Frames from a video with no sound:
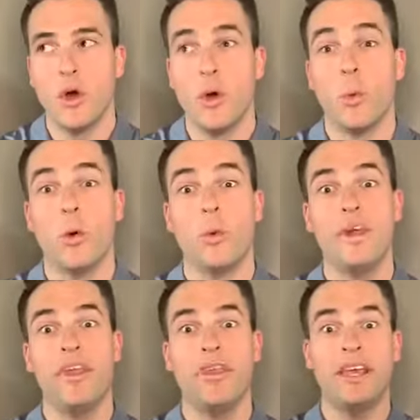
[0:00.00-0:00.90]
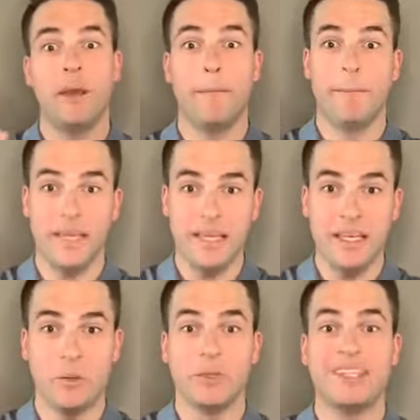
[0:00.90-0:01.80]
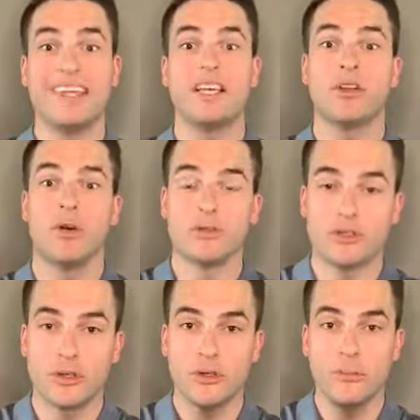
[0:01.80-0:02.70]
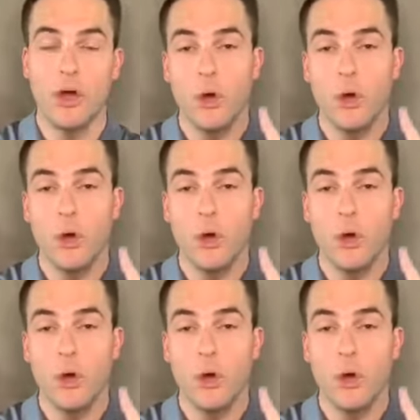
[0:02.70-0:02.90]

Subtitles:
when we think big and we think long-term,